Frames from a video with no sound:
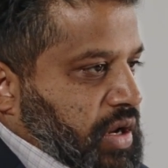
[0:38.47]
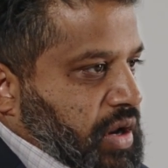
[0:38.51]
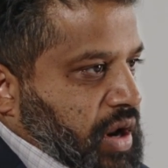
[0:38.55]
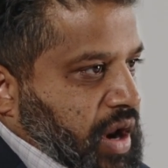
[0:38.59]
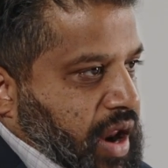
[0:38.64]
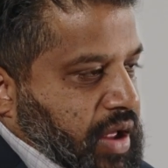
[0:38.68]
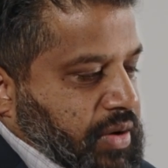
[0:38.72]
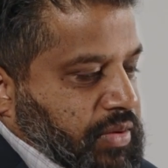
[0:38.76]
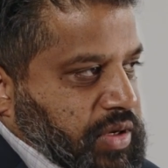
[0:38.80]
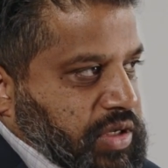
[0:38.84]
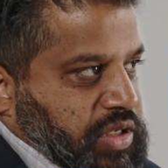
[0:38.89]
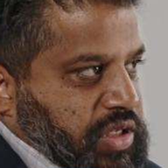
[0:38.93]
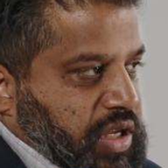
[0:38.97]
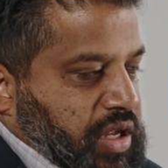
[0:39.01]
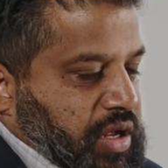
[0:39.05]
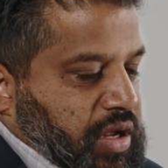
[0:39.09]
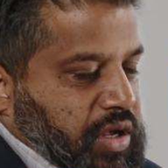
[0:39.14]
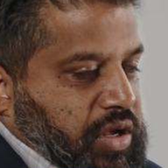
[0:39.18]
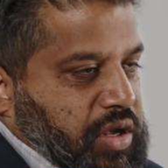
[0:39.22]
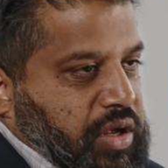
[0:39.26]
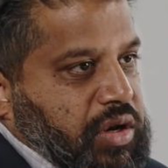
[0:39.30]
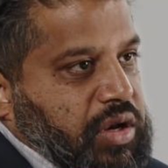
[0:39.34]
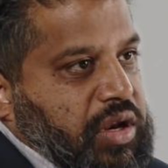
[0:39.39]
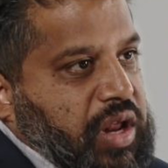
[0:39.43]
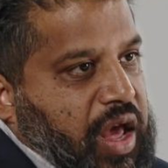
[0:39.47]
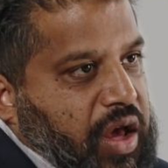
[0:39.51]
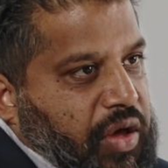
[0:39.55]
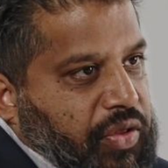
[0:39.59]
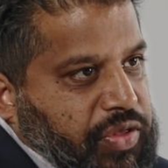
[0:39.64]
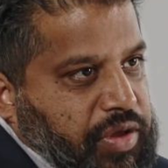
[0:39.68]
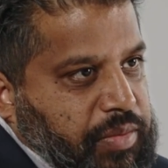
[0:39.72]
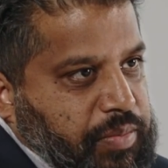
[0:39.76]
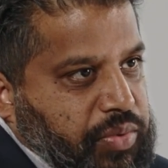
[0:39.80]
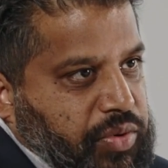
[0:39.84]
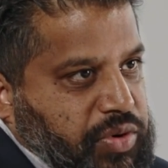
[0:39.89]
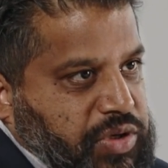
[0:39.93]
And I would say a good,
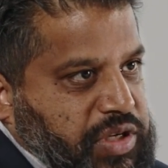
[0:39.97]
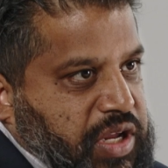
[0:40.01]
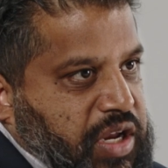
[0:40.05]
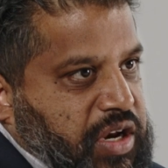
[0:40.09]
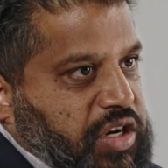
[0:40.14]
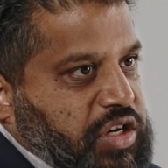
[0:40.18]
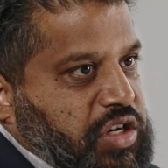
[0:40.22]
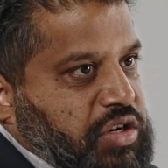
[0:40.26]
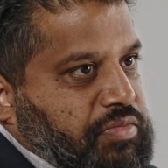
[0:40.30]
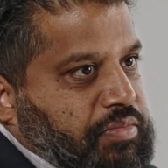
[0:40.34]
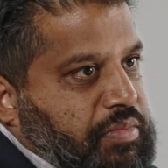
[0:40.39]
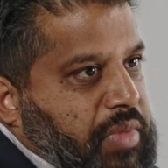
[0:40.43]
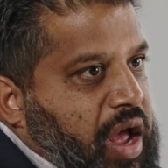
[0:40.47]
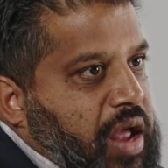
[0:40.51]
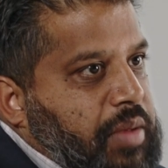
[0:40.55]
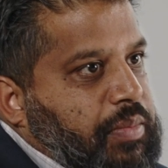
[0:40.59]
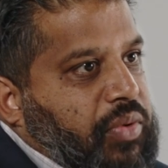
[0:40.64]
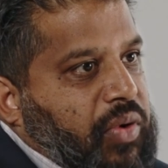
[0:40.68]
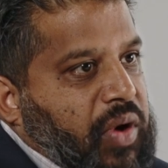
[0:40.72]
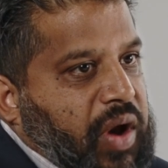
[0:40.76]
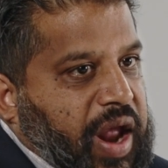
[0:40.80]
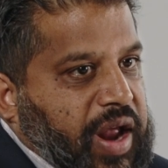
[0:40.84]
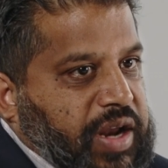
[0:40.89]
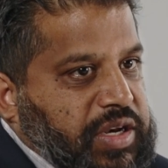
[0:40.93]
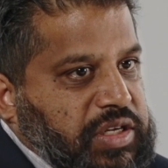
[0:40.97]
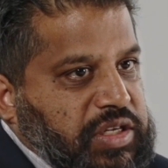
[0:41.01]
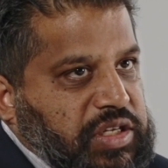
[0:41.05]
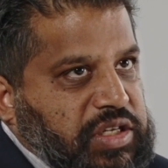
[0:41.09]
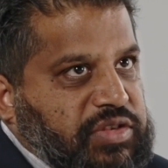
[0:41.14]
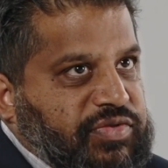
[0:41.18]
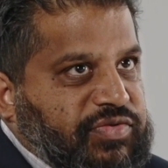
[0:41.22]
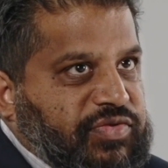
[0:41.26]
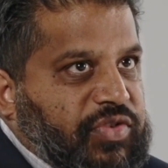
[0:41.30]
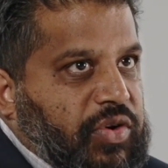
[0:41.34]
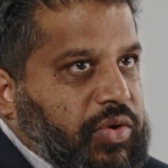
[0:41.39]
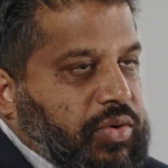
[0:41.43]
healthy percentage of my
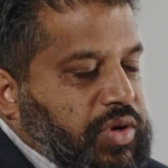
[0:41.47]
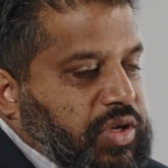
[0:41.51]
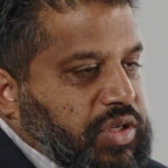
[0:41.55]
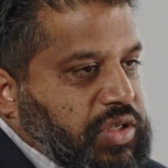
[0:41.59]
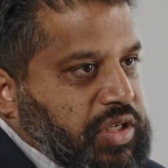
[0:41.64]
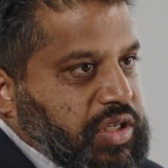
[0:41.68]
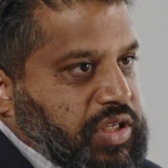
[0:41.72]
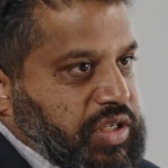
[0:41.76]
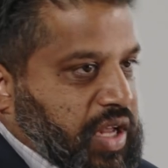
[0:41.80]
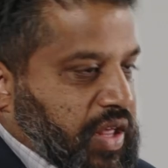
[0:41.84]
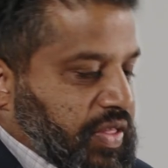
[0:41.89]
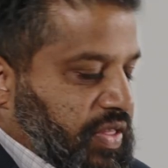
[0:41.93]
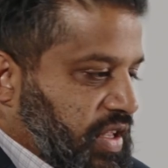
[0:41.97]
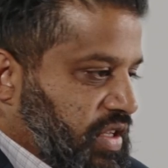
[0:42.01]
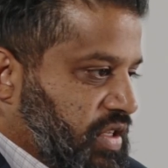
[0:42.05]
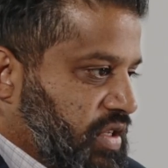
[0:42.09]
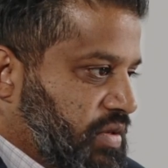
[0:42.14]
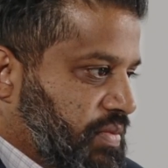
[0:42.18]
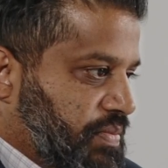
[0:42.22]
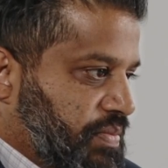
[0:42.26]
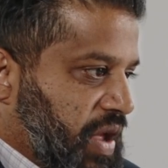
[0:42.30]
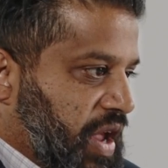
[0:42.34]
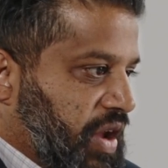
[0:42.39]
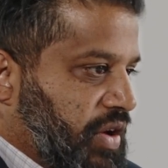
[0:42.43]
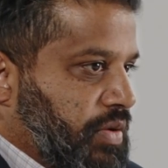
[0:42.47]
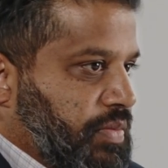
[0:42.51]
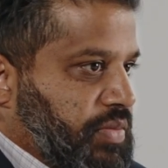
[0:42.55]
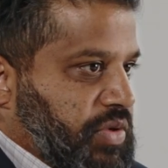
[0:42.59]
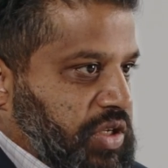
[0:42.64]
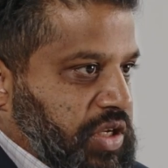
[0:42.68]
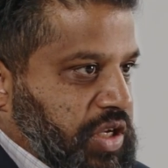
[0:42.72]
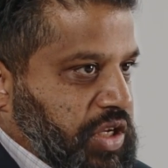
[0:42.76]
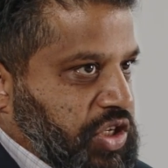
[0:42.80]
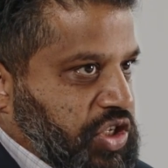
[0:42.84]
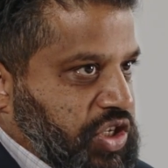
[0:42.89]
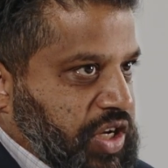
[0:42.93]
practice focuses on these
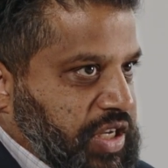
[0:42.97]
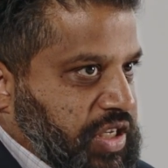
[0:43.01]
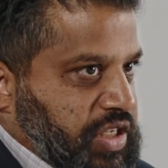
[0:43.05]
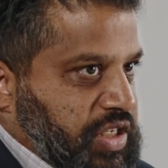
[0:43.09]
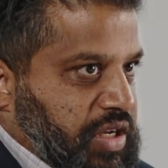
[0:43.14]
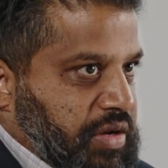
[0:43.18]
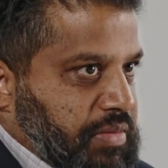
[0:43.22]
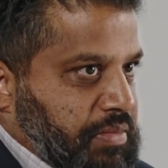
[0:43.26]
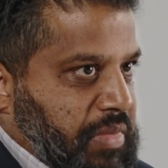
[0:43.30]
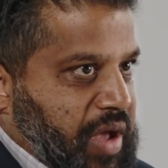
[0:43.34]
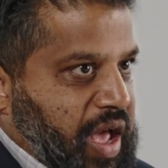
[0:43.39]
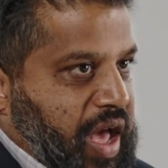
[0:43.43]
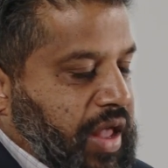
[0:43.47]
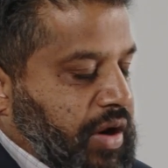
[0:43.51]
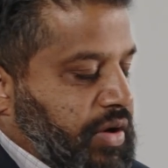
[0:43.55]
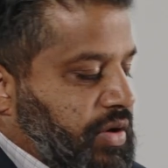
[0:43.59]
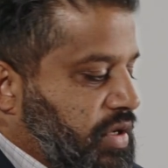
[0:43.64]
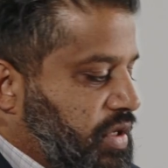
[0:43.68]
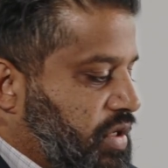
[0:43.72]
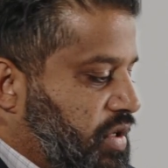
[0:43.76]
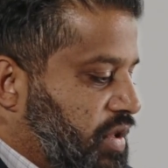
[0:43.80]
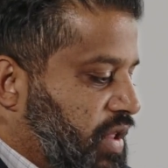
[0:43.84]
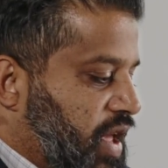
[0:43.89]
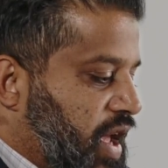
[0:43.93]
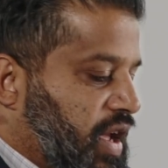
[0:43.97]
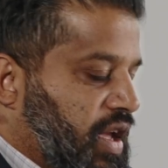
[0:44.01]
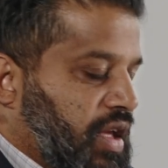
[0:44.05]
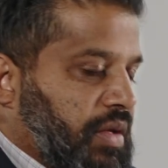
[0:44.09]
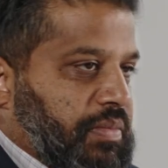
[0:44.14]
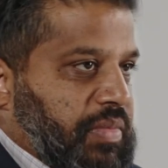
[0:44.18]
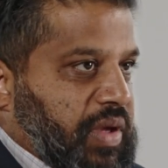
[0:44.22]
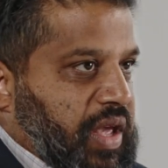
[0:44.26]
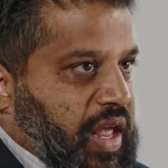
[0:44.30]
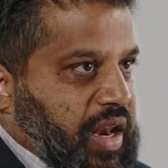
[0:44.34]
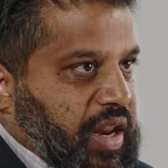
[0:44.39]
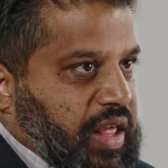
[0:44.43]
bankruptcy adjacent matters. So that
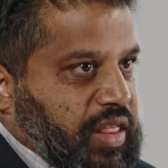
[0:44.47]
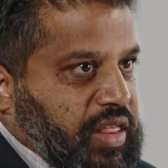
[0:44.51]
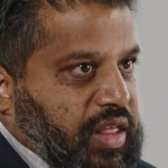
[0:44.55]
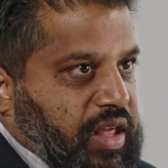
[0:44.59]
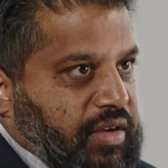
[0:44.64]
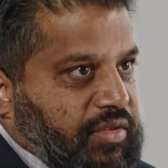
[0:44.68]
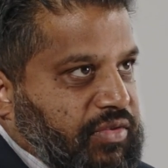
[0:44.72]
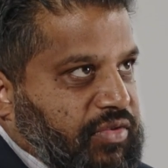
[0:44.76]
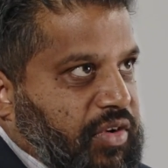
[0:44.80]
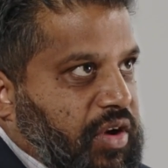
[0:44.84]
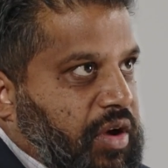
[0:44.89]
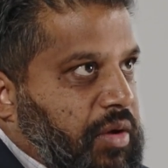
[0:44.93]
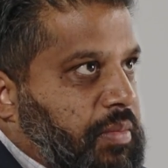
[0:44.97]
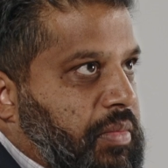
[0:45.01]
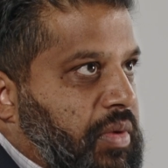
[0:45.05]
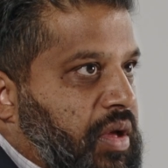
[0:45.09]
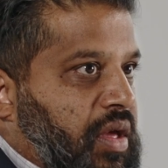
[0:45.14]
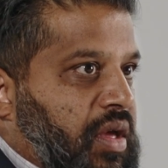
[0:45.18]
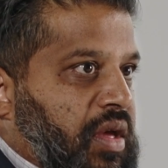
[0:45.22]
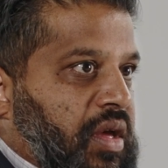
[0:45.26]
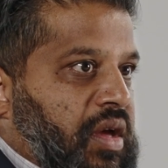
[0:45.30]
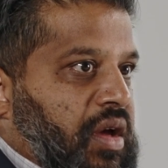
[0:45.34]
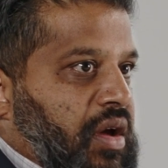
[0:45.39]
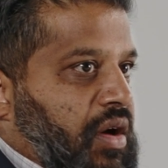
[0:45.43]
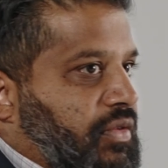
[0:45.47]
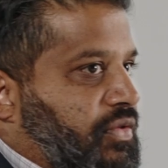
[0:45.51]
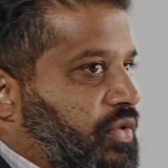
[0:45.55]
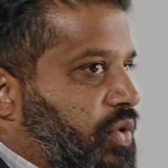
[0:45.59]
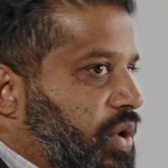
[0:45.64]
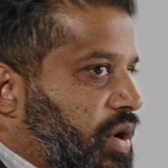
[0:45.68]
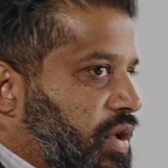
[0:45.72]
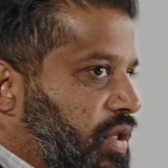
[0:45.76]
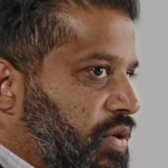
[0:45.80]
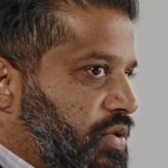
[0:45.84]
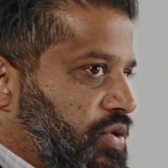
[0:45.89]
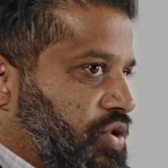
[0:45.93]
can be anything from
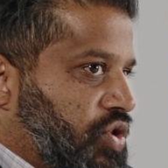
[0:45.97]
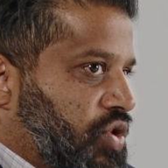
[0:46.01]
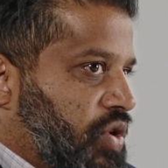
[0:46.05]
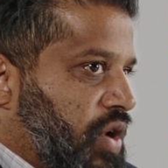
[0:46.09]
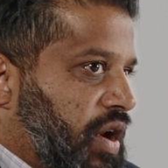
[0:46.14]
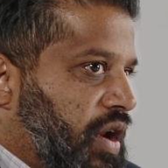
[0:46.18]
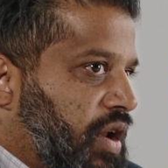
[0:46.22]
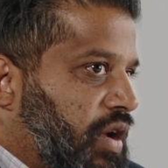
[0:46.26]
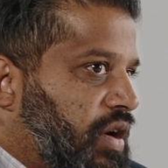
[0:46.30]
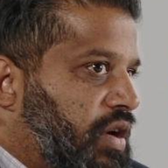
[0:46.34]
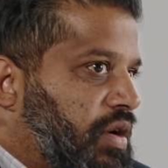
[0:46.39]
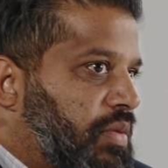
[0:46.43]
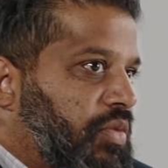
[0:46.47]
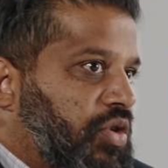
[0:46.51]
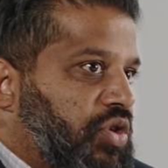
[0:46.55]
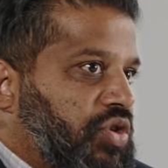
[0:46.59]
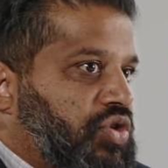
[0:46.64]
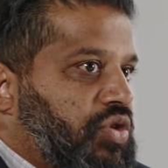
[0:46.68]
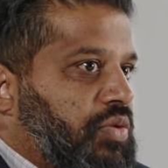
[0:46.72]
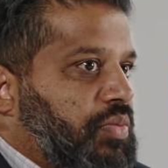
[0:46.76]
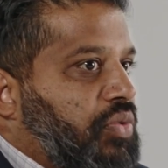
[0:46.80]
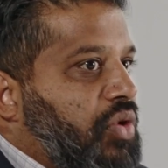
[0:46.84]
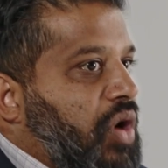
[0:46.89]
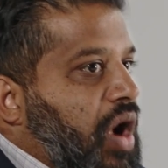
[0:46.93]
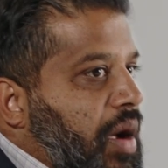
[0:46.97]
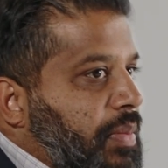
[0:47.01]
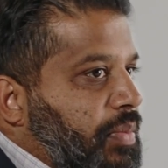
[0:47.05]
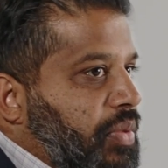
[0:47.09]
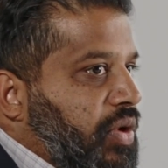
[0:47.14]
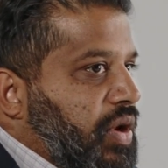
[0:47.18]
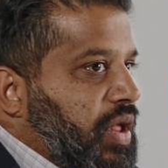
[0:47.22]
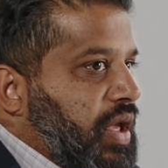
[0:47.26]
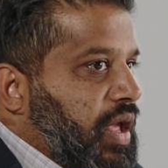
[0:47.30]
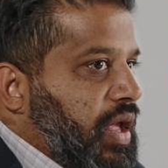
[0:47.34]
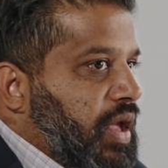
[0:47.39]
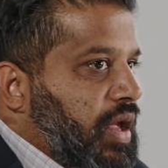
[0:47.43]
foreclosure on a commercial
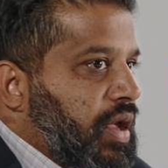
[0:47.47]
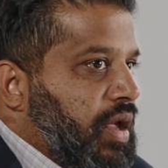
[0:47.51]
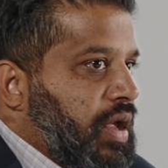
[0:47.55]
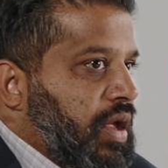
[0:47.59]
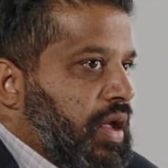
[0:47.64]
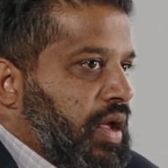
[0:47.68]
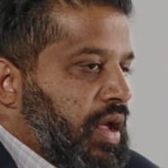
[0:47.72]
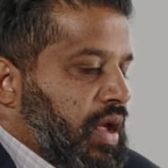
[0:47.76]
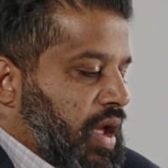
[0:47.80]
property,